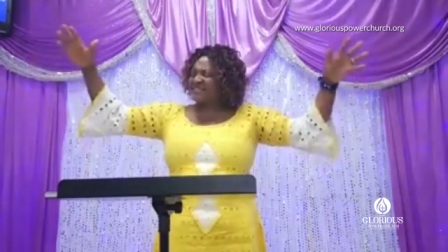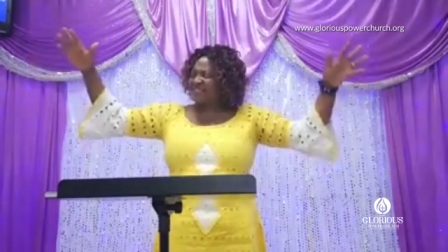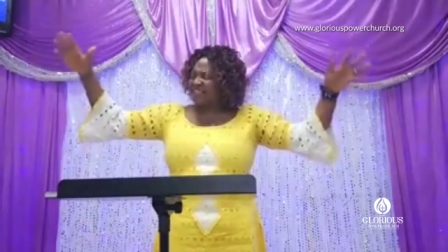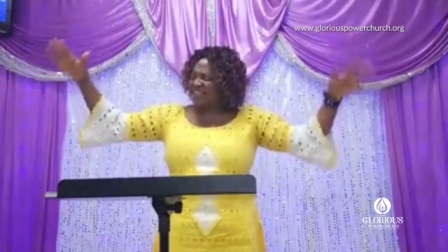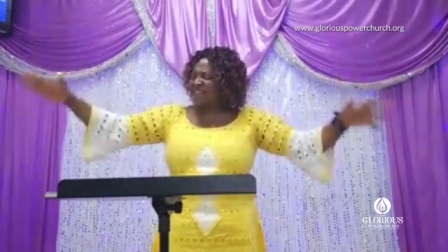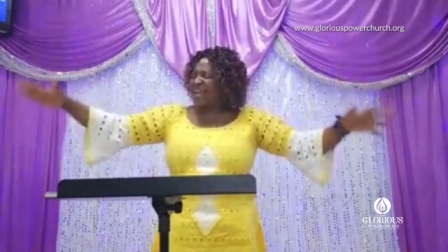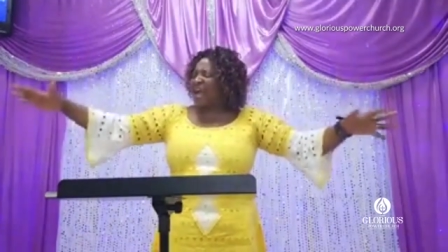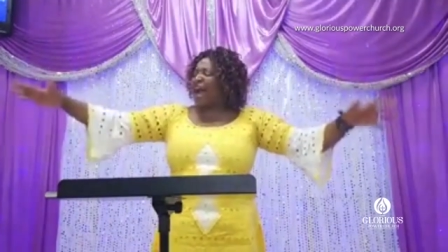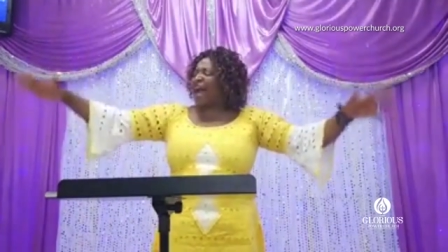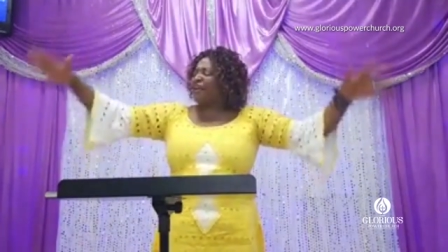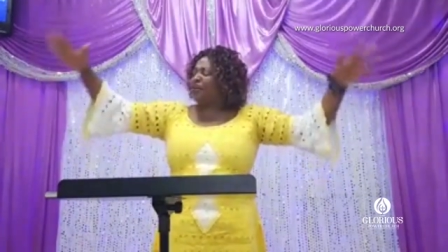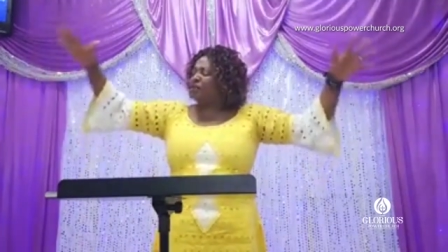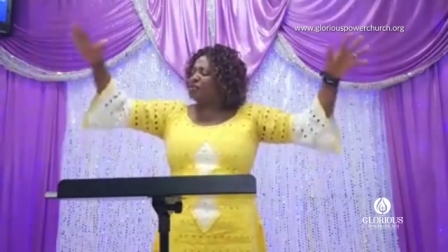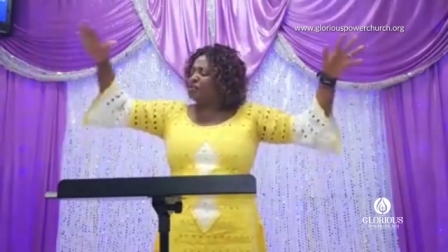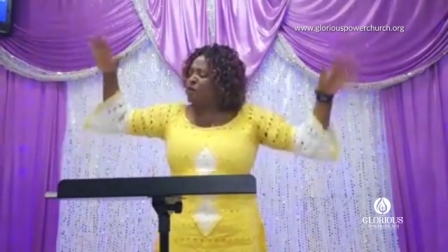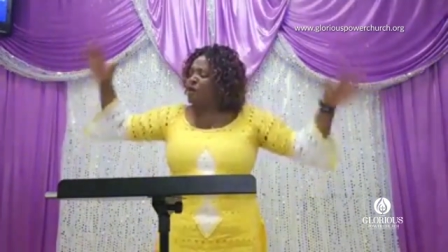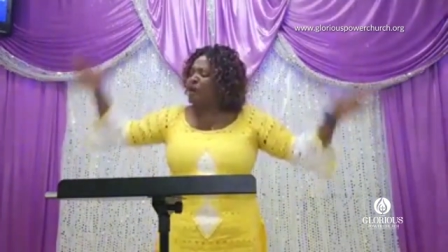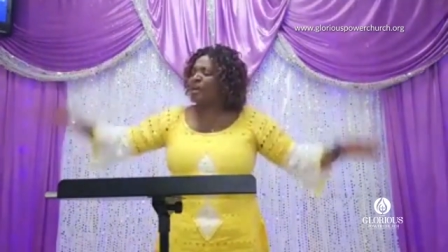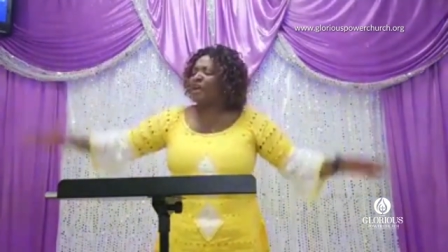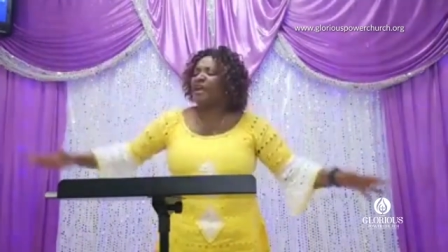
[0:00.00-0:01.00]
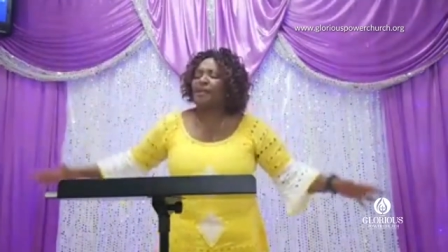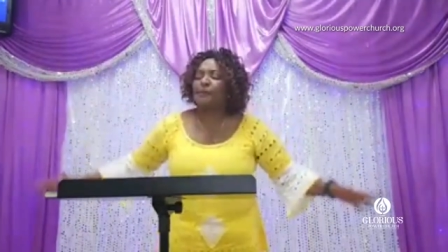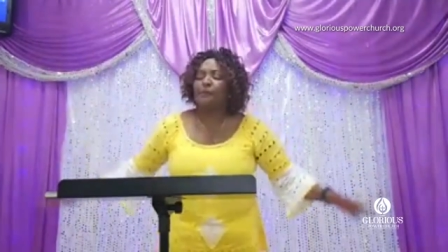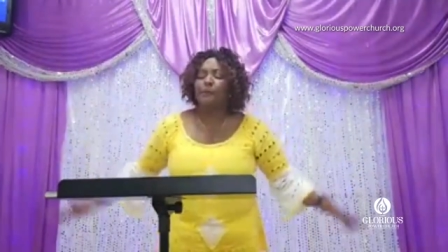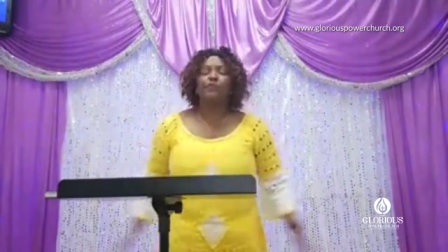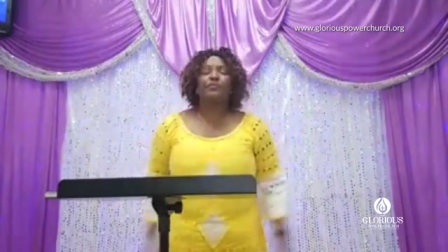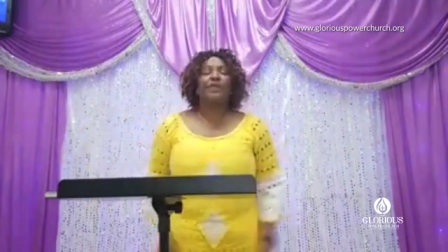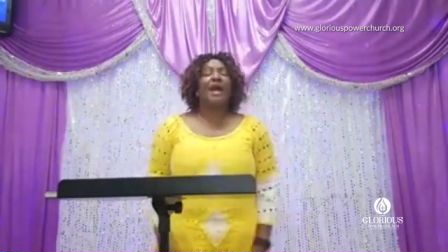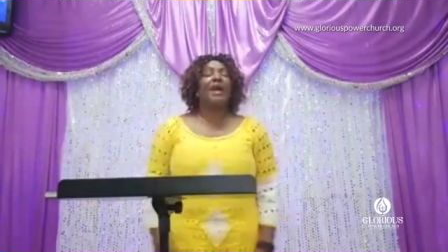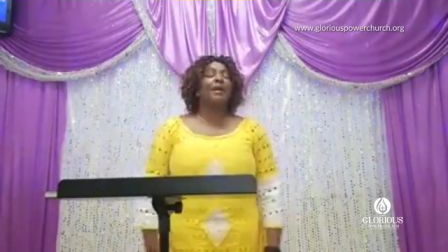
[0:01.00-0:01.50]
city are doing
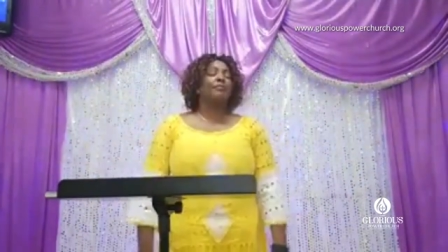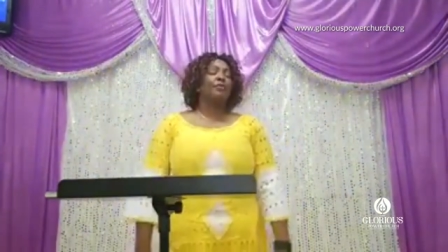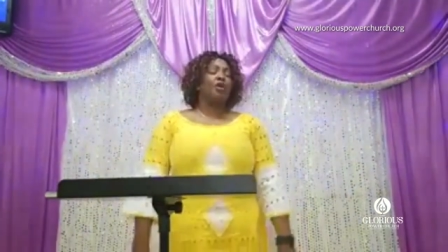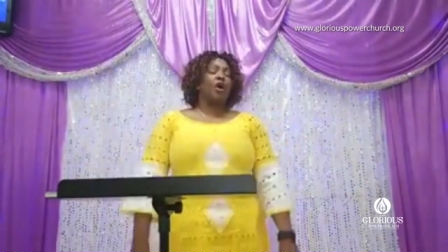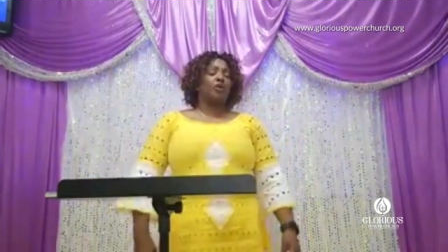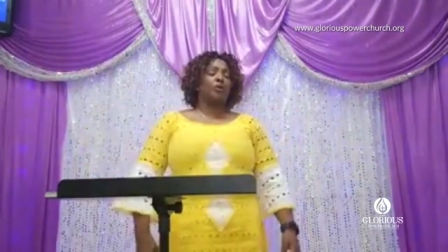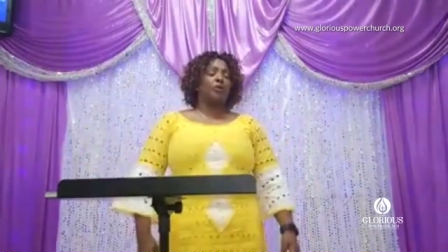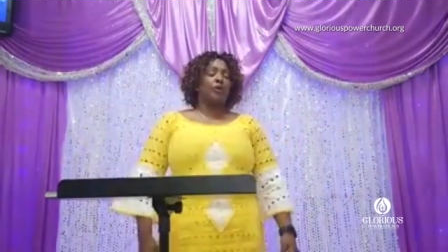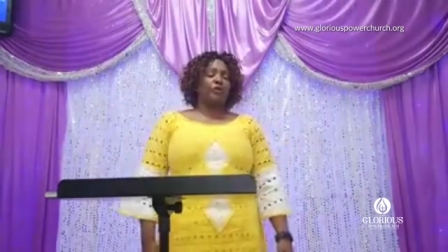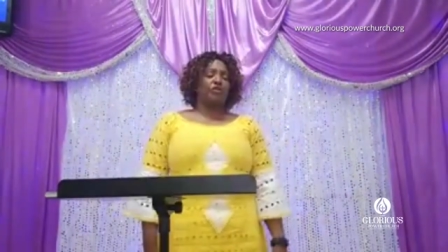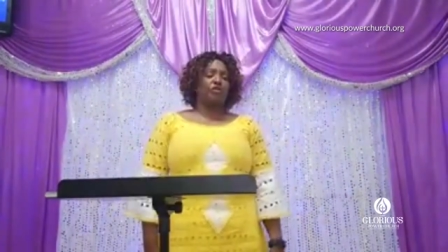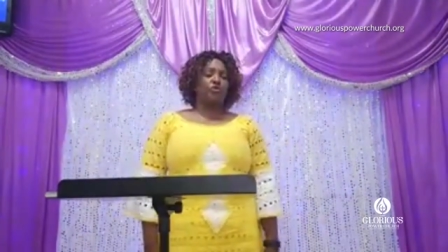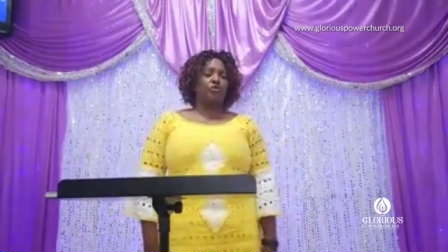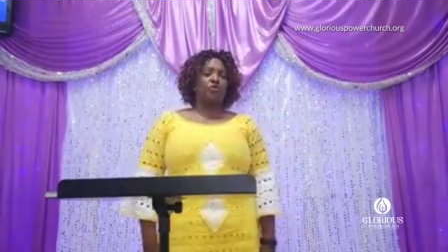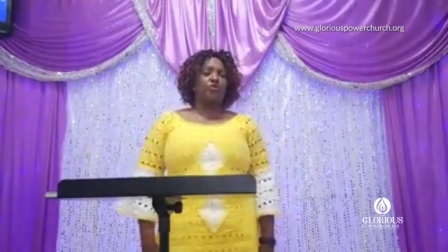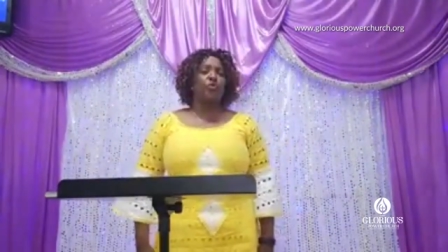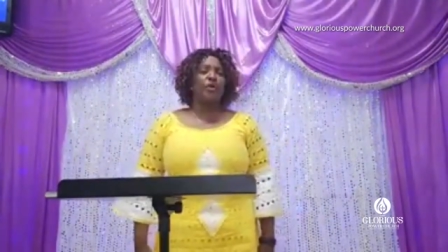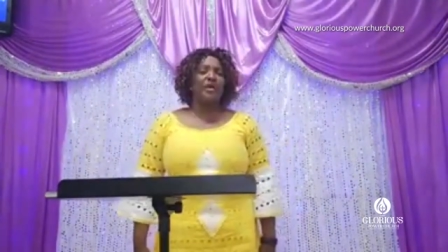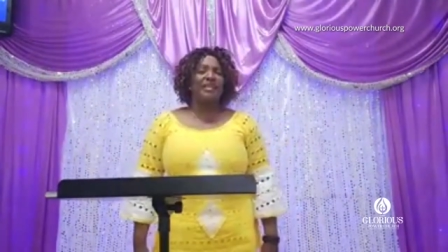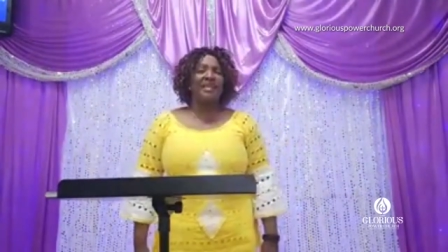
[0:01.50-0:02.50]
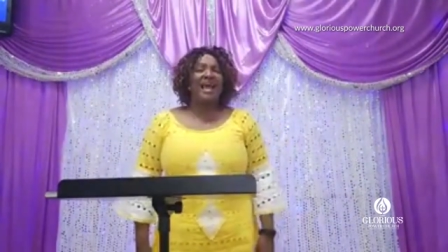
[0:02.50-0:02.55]
it, I am not going to do it.